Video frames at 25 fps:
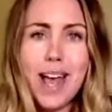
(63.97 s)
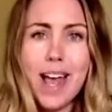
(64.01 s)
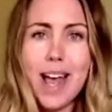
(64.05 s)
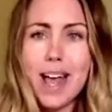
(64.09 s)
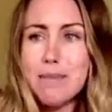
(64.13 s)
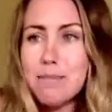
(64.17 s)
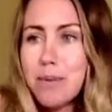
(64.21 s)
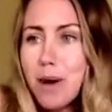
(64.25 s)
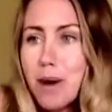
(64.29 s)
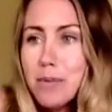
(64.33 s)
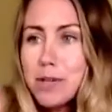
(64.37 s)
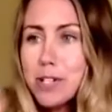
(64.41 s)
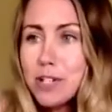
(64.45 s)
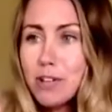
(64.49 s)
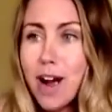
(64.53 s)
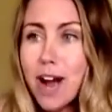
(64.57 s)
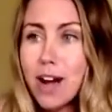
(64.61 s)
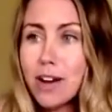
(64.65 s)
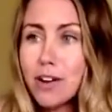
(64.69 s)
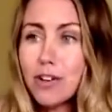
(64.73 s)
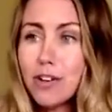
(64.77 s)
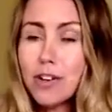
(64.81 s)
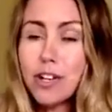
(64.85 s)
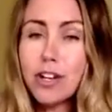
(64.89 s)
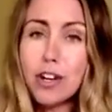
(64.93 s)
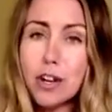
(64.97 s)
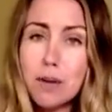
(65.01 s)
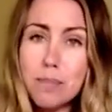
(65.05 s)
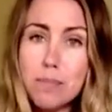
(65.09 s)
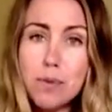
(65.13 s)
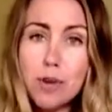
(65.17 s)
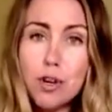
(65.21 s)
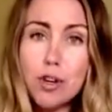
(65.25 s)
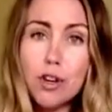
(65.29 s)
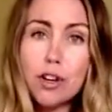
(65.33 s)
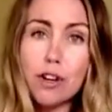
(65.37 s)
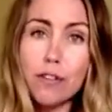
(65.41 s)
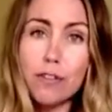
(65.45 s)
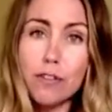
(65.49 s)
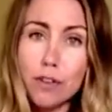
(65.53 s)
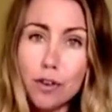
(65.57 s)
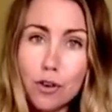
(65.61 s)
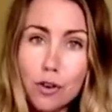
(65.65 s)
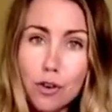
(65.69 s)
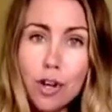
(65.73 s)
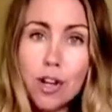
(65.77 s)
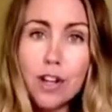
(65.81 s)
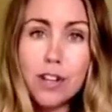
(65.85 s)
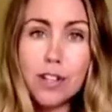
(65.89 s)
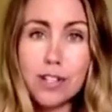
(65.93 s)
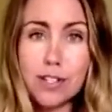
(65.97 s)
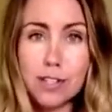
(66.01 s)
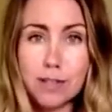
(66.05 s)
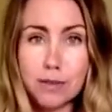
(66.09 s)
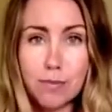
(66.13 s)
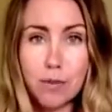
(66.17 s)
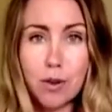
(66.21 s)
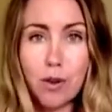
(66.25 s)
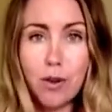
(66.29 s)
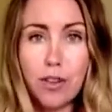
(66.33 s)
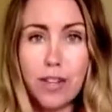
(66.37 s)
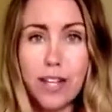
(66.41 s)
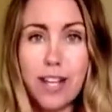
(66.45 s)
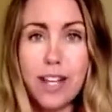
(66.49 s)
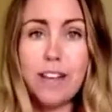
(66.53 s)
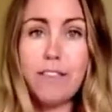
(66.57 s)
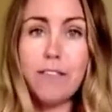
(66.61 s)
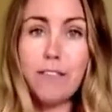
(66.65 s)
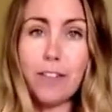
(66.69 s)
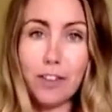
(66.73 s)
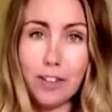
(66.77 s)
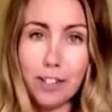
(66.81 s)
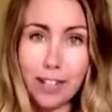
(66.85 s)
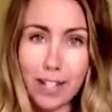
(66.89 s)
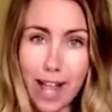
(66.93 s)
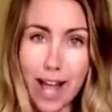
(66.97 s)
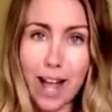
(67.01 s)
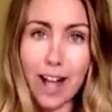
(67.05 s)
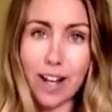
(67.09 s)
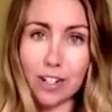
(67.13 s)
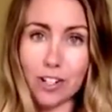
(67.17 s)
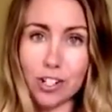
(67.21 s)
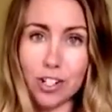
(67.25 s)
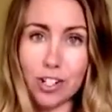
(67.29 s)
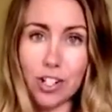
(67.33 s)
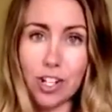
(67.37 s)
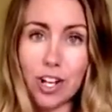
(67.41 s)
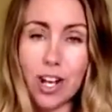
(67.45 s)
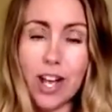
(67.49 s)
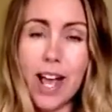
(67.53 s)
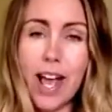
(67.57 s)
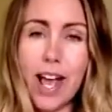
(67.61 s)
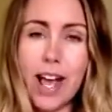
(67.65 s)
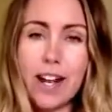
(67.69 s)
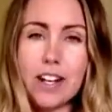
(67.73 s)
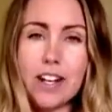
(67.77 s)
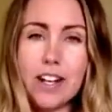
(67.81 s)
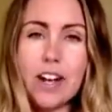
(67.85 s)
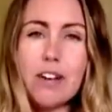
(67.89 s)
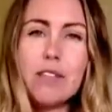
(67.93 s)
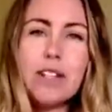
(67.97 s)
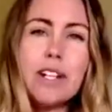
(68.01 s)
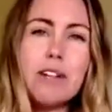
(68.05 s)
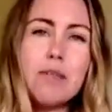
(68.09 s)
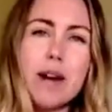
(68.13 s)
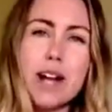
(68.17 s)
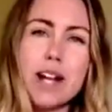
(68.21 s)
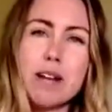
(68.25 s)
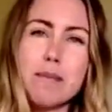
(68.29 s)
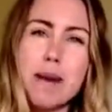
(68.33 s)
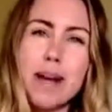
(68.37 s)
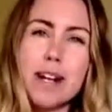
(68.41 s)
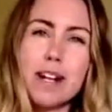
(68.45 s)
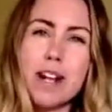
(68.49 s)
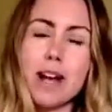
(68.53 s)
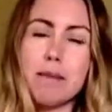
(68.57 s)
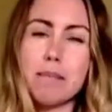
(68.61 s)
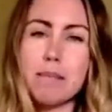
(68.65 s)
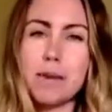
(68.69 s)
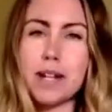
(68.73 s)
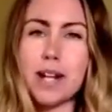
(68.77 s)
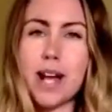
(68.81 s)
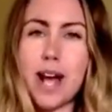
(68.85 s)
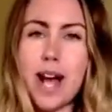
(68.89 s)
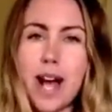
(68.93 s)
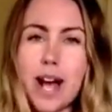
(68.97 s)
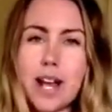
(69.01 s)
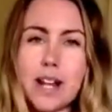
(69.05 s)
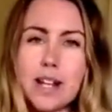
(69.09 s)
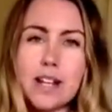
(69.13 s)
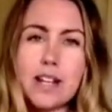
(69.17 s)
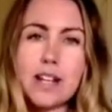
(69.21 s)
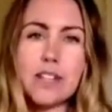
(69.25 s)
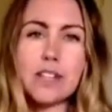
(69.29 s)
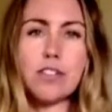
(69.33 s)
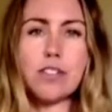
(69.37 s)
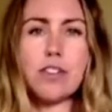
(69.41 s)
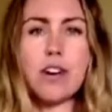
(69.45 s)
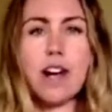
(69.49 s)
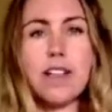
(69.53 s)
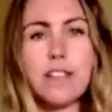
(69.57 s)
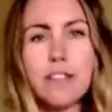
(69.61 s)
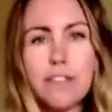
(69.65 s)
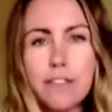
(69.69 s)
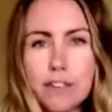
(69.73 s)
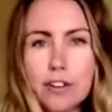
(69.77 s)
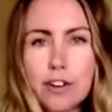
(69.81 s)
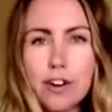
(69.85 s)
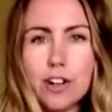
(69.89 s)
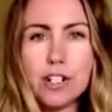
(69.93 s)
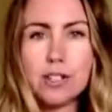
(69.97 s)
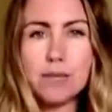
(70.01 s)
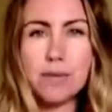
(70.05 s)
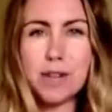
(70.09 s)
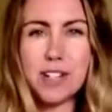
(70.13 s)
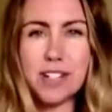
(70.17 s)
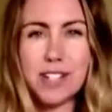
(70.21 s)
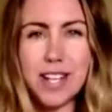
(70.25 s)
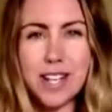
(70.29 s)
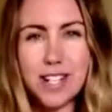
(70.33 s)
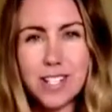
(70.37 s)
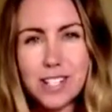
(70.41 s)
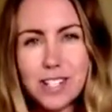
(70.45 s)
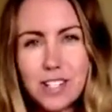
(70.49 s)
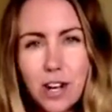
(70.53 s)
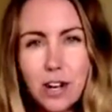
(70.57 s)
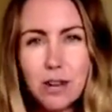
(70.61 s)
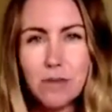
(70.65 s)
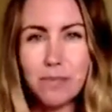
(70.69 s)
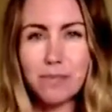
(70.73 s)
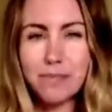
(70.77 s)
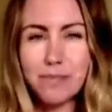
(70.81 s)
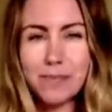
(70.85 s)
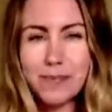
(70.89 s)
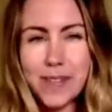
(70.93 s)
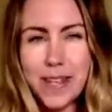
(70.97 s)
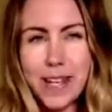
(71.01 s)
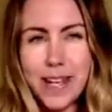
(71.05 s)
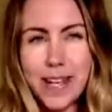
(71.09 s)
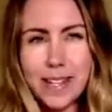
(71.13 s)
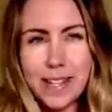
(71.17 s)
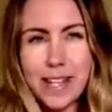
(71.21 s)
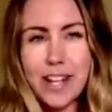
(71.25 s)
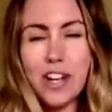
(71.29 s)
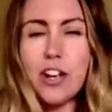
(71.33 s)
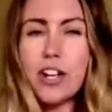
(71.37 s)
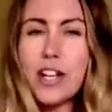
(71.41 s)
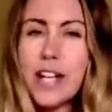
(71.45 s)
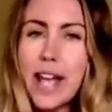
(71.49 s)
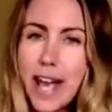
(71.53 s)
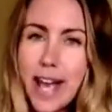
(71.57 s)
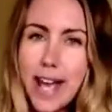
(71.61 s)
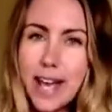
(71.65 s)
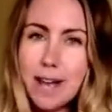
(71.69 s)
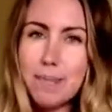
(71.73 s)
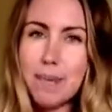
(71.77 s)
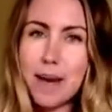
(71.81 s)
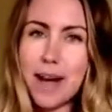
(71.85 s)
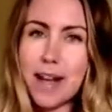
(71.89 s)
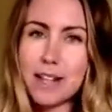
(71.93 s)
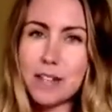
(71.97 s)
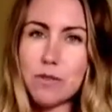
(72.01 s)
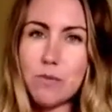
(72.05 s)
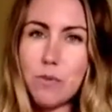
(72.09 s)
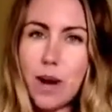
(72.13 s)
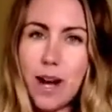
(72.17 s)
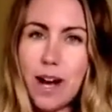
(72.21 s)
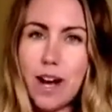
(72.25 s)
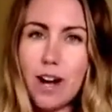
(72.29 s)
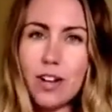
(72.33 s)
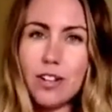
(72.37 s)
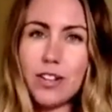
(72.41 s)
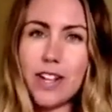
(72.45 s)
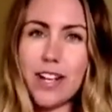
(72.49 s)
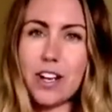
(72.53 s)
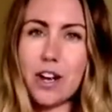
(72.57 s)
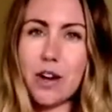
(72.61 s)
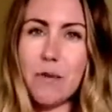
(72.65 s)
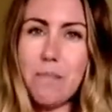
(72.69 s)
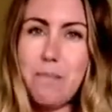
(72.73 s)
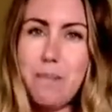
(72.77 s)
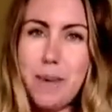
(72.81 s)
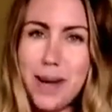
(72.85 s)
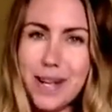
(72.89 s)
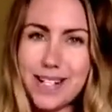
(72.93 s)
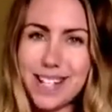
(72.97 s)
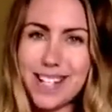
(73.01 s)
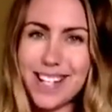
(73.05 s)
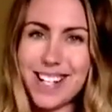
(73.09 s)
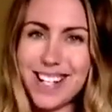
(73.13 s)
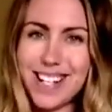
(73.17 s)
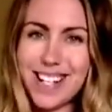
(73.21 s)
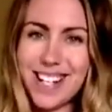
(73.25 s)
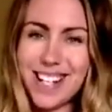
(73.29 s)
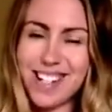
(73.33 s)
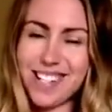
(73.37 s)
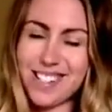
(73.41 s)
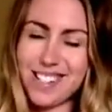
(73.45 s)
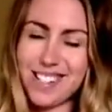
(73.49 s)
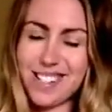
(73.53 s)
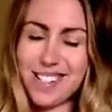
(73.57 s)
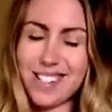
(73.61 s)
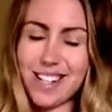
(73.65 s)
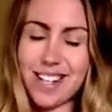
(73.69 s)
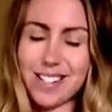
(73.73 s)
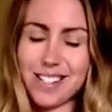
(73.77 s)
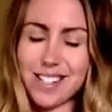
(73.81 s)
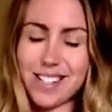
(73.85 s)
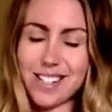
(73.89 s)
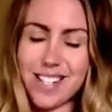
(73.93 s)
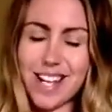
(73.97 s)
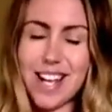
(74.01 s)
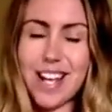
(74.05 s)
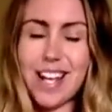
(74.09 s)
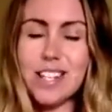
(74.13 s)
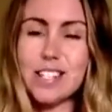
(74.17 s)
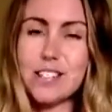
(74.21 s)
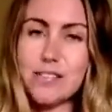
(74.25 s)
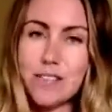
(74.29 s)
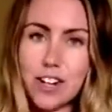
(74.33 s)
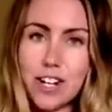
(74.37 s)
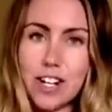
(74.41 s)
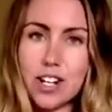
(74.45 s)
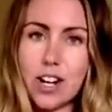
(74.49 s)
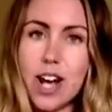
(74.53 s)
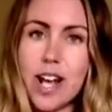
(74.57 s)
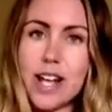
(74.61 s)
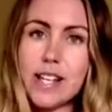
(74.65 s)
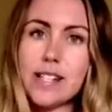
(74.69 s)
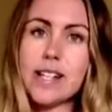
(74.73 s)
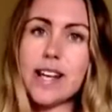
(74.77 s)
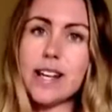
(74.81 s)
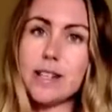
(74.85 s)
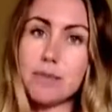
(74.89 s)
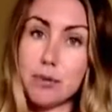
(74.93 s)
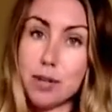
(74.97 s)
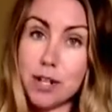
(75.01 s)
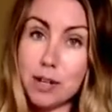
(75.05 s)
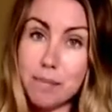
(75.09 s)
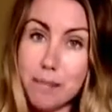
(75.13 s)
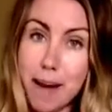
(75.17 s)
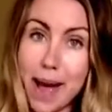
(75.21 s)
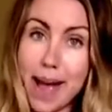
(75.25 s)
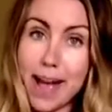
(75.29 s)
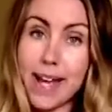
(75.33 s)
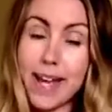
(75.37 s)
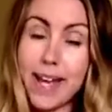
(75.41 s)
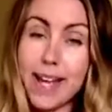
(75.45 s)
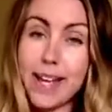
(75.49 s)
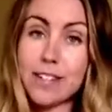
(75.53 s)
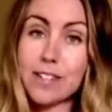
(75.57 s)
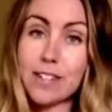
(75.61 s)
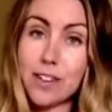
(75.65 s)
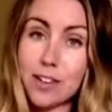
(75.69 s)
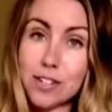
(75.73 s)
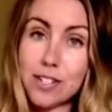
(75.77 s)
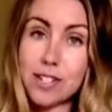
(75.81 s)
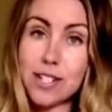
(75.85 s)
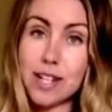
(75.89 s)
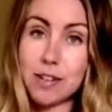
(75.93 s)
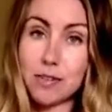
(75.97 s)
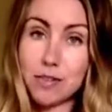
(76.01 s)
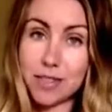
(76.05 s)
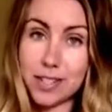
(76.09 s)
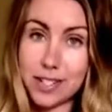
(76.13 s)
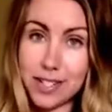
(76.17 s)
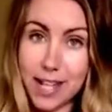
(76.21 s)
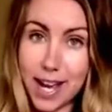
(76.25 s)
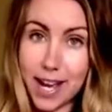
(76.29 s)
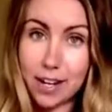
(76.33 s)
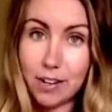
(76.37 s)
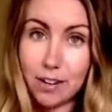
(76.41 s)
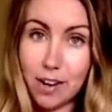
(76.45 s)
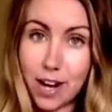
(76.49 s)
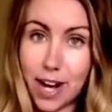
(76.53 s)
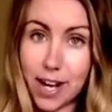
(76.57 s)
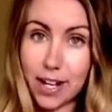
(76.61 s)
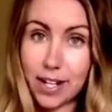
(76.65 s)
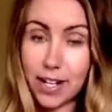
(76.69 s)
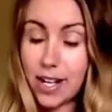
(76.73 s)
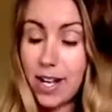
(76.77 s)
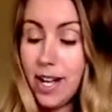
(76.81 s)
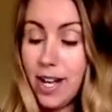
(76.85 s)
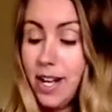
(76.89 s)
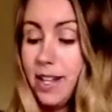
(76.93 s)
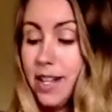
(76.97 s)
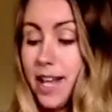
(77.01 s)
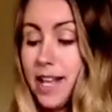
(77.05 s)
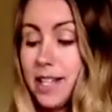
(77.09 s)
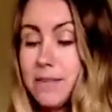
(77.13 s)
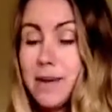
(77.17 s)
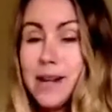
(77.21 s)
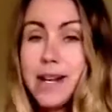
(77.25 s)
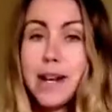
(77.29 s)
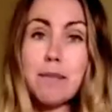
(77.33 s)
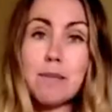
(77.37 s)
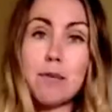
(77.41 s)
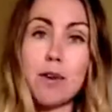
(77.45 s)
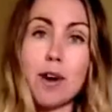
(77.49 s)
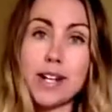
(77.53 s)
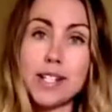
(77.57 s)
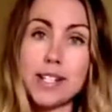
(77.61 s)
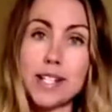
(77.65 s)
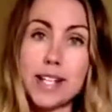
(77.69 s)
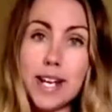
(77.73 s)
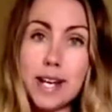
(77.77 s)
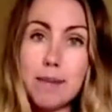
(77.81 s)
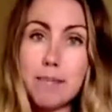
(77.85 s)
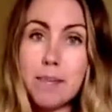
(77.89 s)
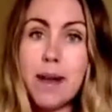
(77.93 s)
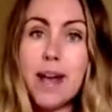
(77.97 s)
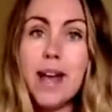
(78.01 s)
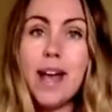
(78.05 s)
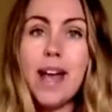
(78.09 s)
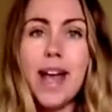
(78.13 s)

And Bob's your uncle, you got a beautiful smoothie for lunch. And I don't really recommend like bananas or other fruits because they don't keep as well. They go bitter and it just doesn't taste very nice, tastes pretty makey, so stick with the Datorade. That's my #1 tip.